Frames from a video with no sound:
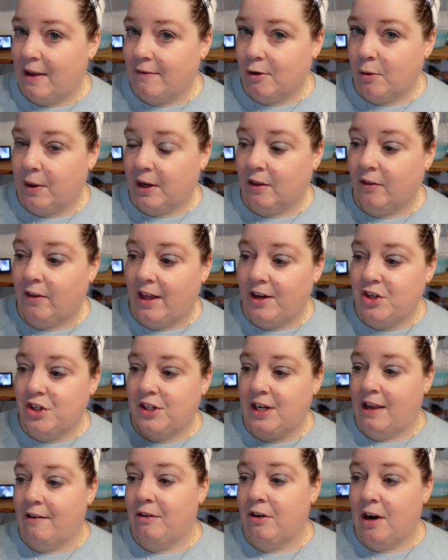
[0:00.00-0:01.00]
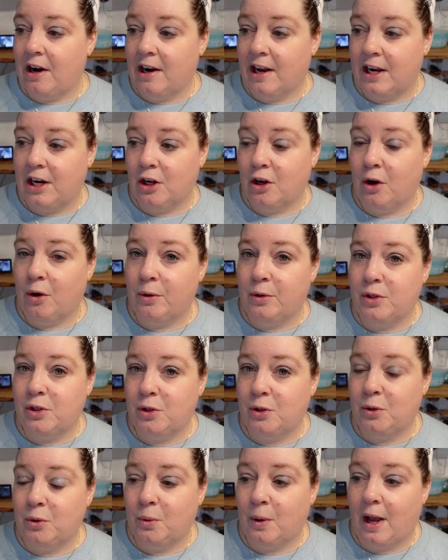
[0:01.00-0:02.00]
have a quick lunch, Dave and I are going to go
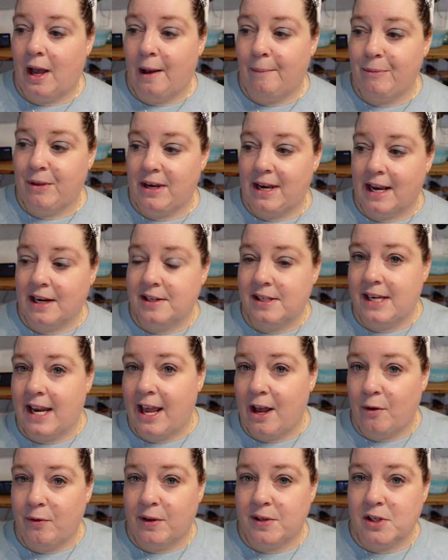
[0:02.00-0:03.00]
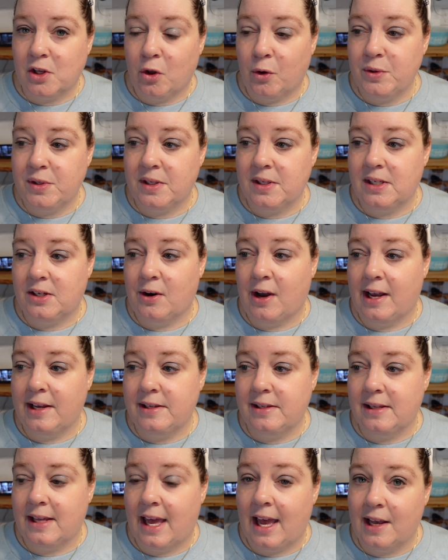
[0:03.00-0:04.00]
to um, the next town that's closest to
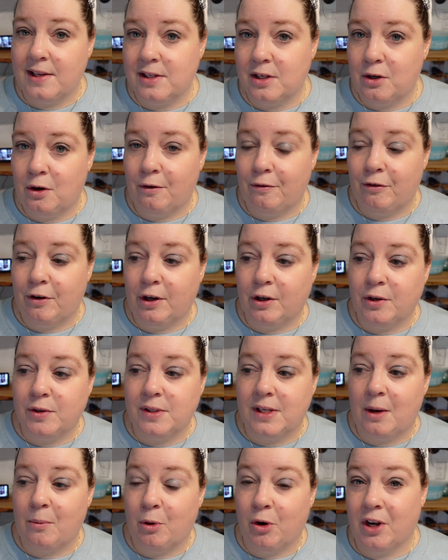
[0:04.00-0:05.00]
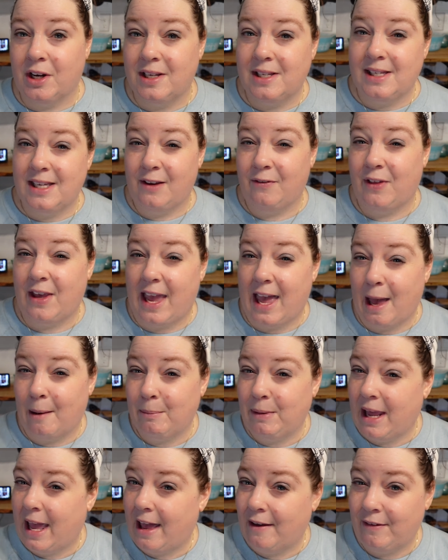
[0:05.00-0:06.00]
us that has a no frills, and we're going to see if they
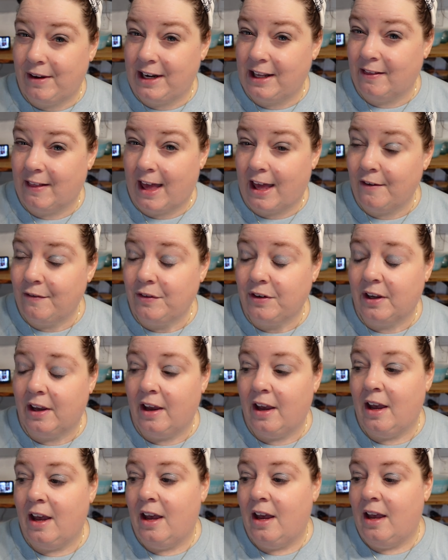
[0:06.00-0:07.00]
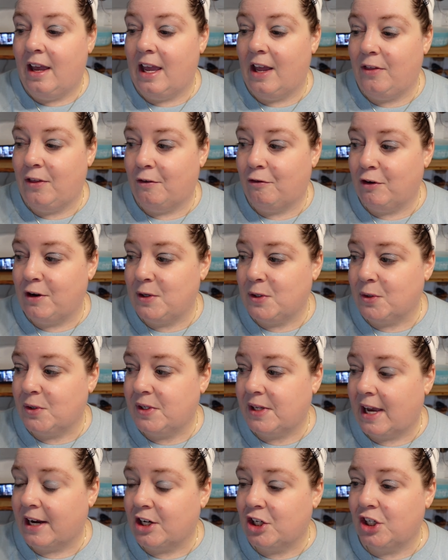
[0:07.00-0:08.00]
happen to have any left. in the freezer
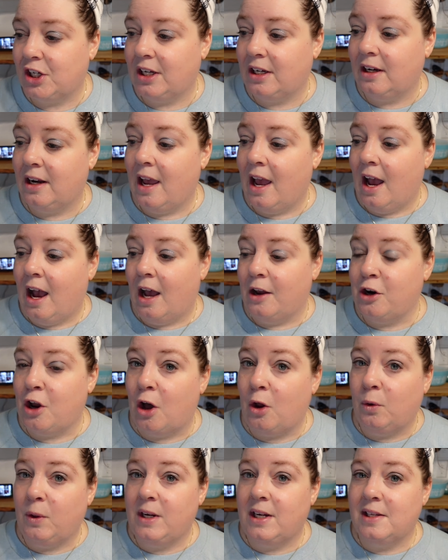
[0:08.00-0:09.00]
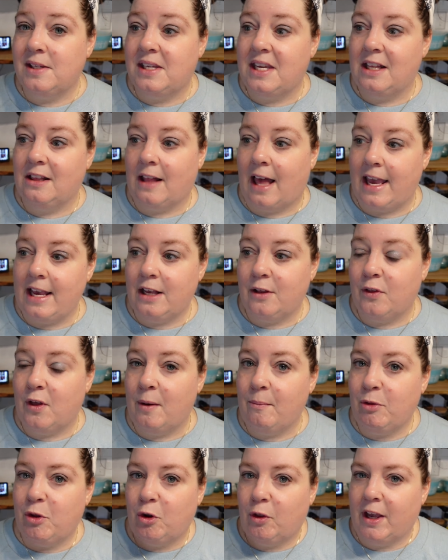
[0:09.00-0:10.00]
section, not only does he like
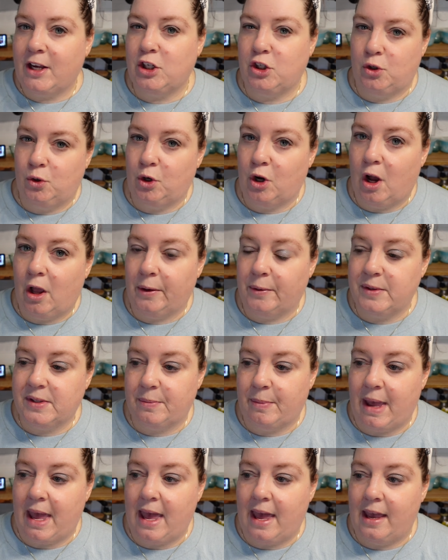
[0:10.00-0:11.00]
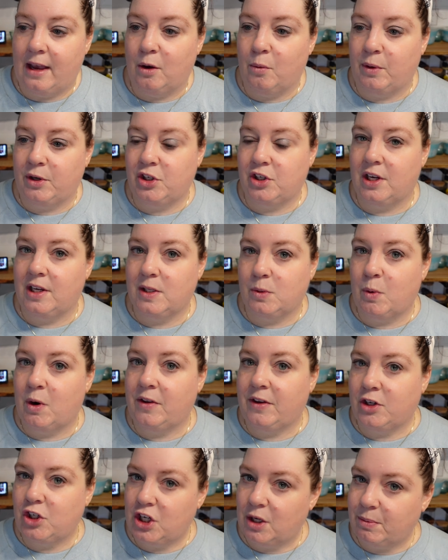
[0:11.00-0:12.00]
them, they're like two dollars a bag, which is one
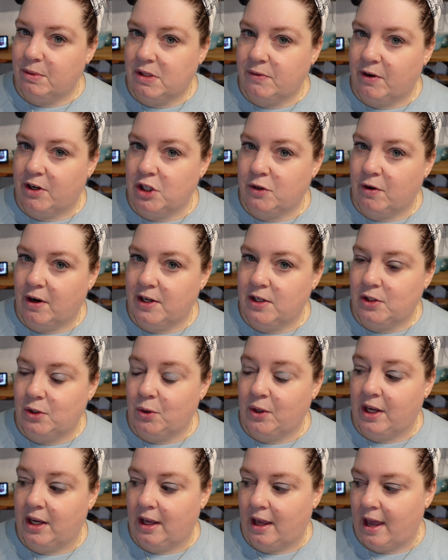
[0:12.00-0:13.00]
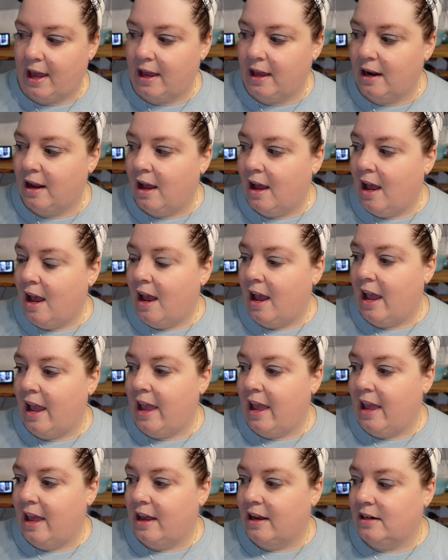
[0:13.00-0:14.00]
of the cheapest French fries you can get.
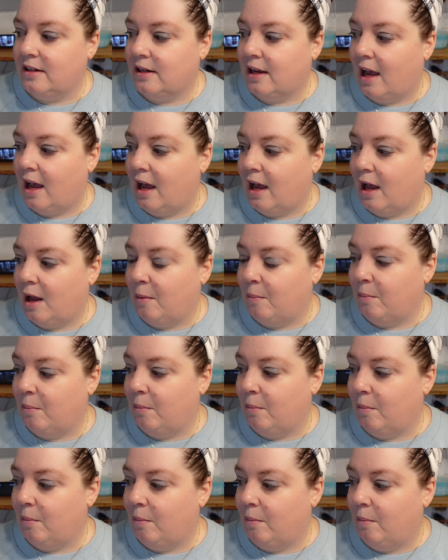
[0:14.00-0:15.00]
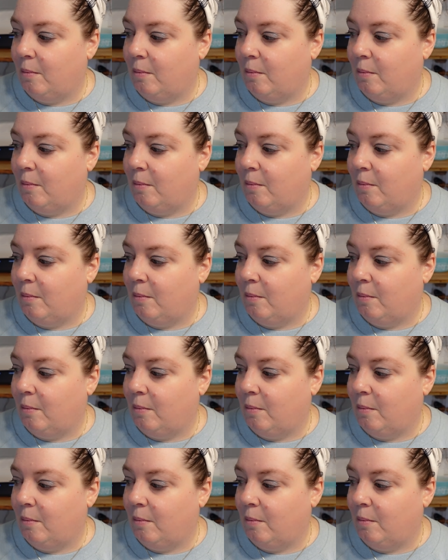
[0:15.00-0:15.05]
And um,